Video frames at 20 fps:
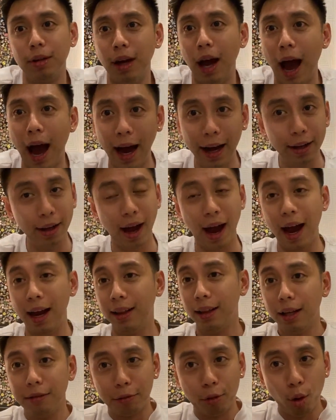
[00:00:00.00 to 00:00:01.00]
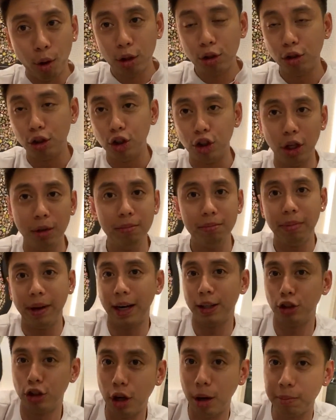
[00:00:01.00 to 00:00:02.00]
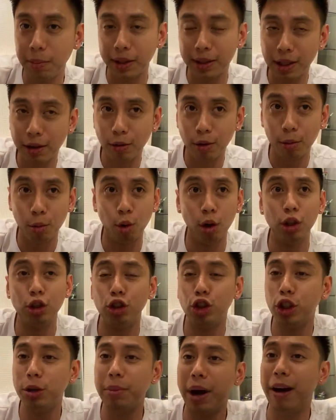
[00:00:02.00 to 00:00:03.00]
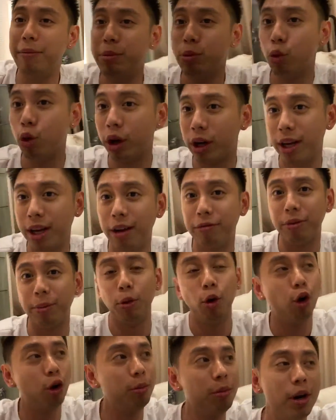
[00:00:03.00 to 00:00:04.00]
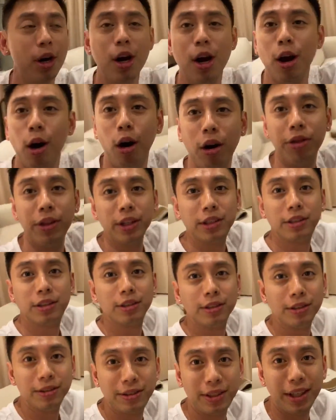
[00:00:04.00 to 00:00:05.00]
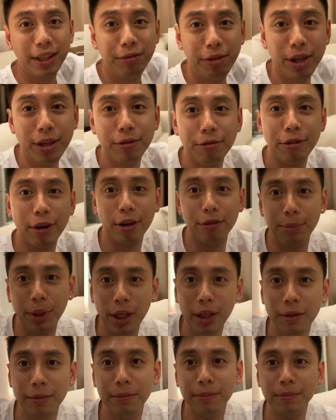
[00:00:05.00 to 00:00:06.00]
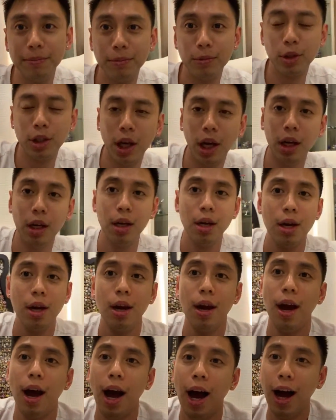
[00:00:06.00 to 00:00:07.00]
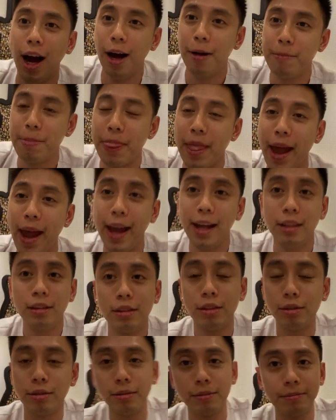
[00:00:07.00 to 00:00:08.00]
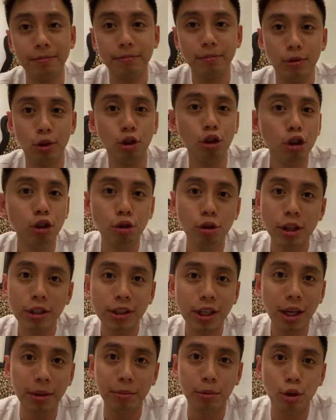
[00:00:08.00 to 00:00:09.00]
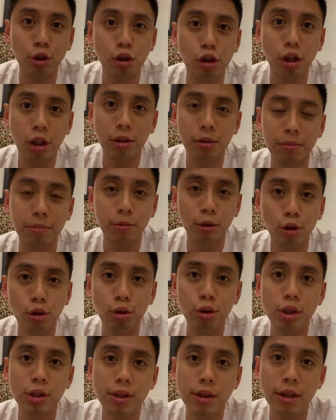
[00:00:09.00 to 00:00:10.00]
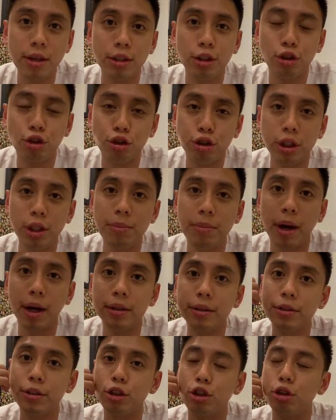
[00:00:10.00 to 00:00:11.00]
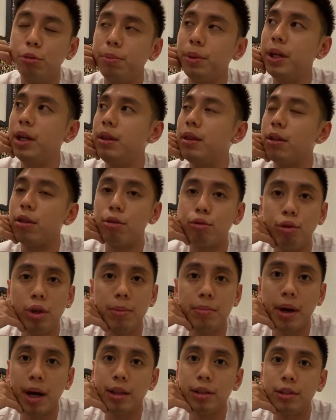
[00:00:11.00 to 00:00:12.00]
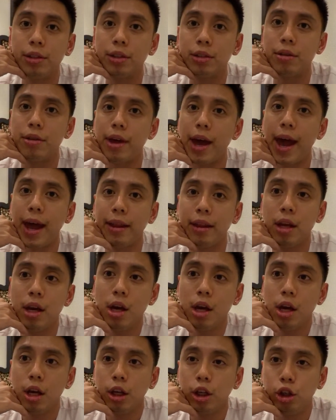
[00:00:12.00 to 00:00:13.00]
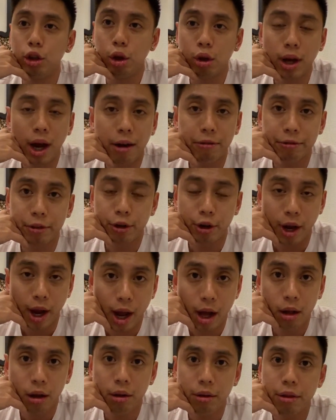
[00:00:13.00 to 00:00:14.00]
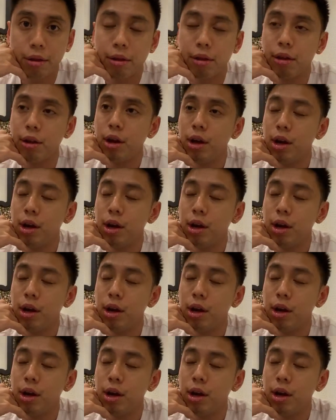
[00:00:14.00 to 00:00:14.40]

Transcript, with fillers: I, I love going to the gym, but I stopped myself from going to the gym. I've been working out from home on this TV in front of me, okay? Um, and you could do the same. You could use this three months to be the three months that you look after your health,